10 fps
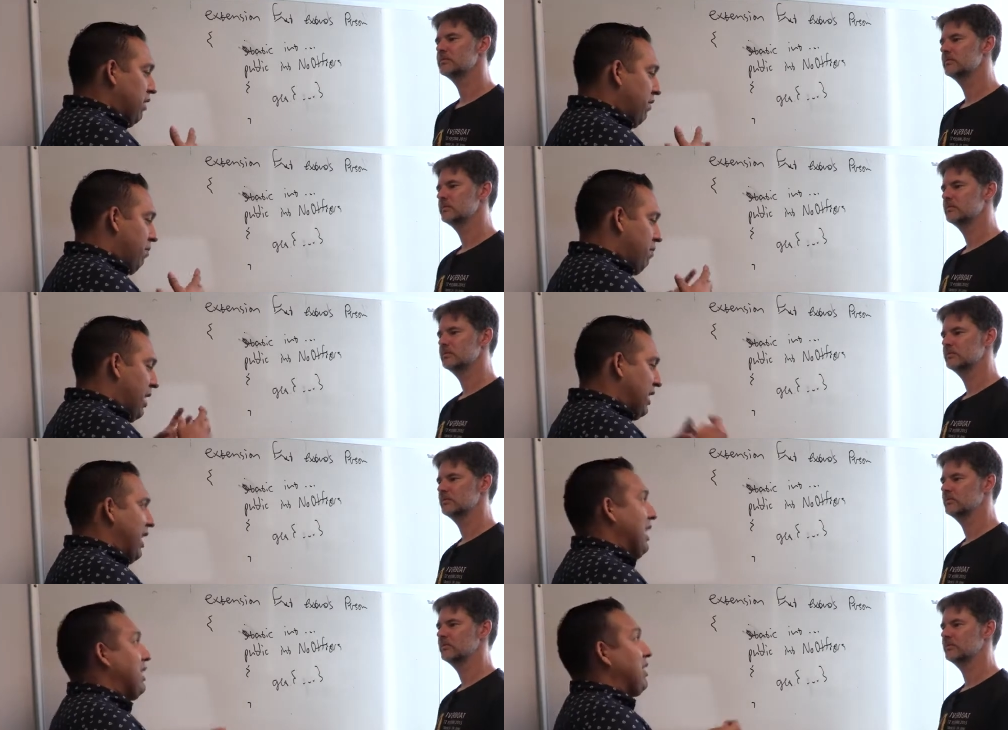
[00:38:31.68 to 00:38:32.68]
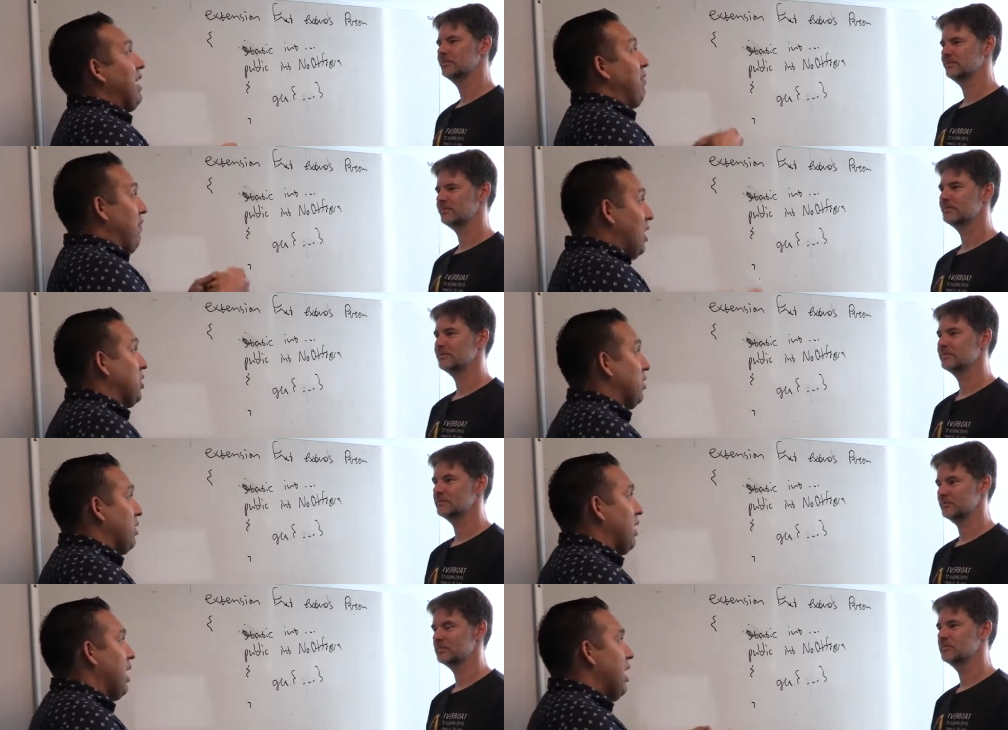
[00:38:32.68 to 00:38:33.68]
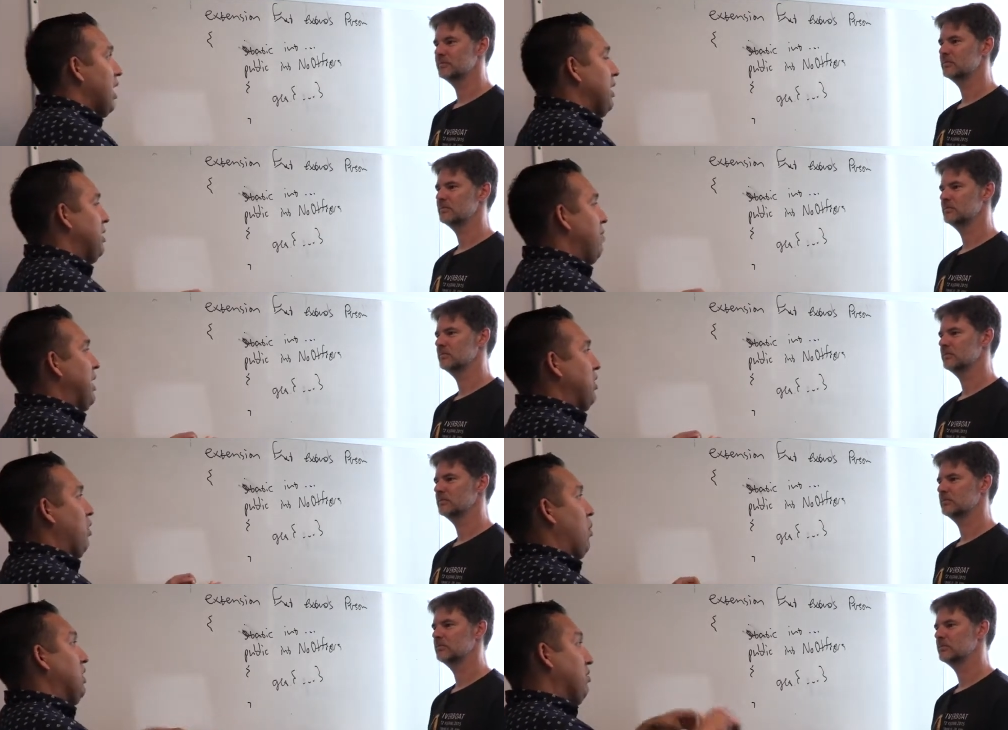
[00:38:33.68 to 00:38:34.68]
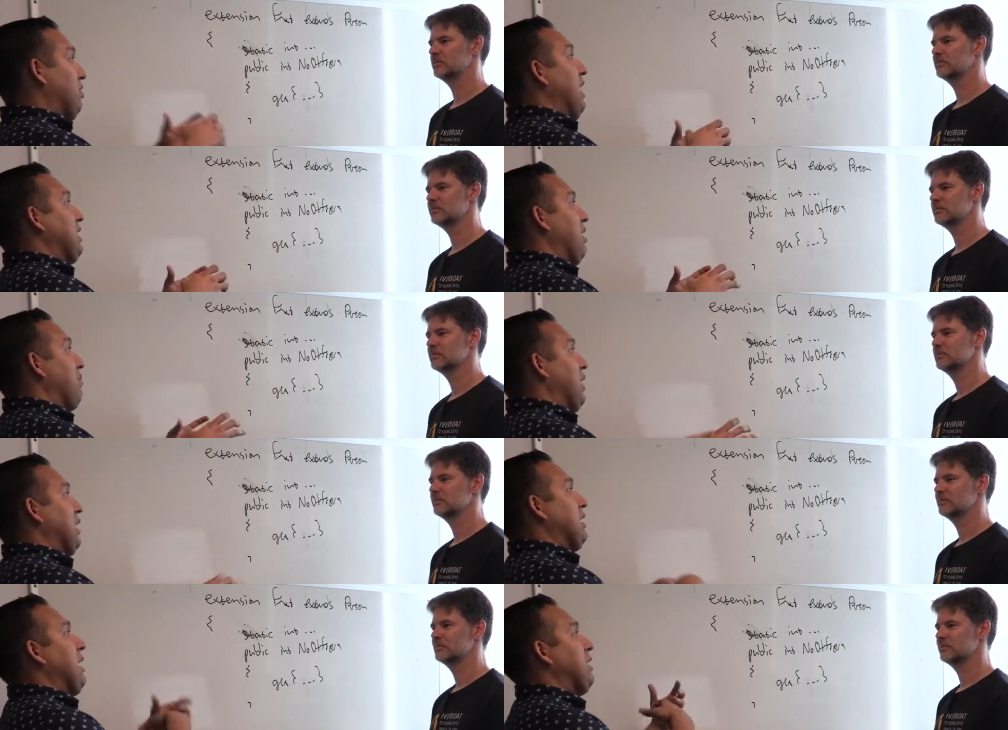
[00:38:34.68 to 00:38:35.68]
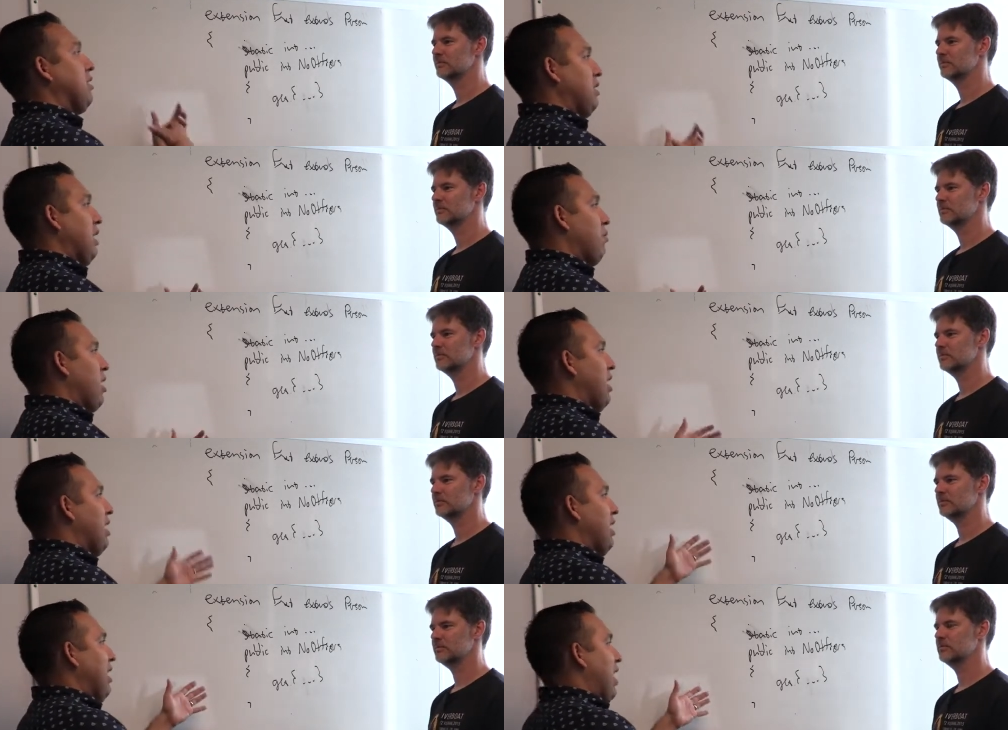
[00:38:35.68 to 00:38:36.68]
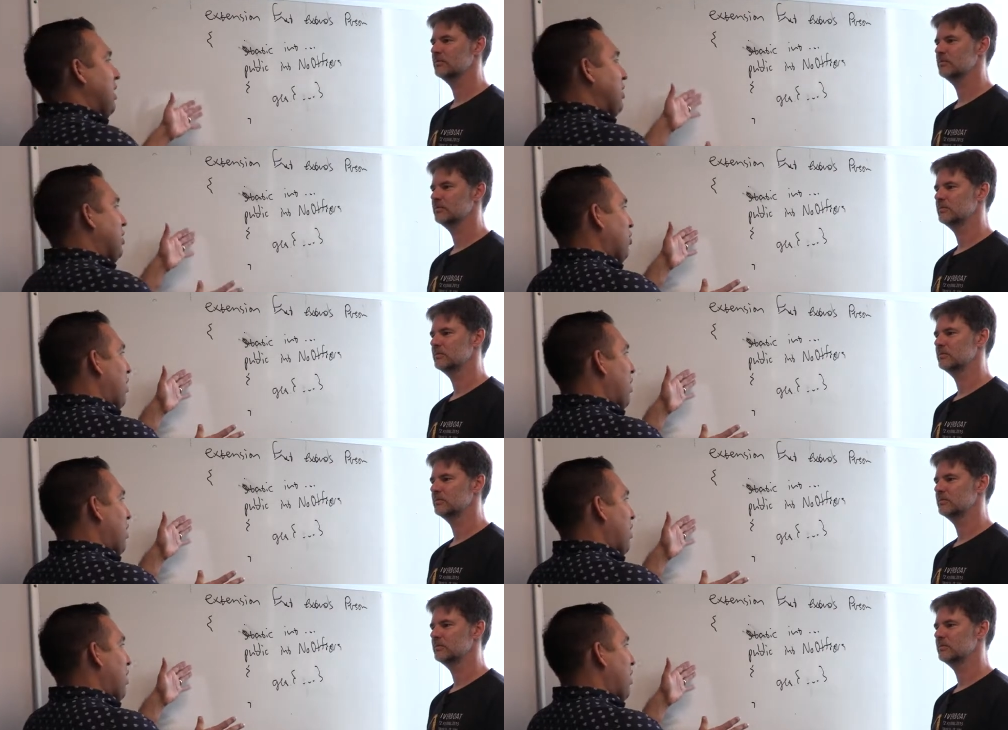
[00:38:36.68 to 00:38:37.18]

Speaker 1: of maintaining state functionally is to make sure once you set something, it stays the same way. Mm -hmm. Are you just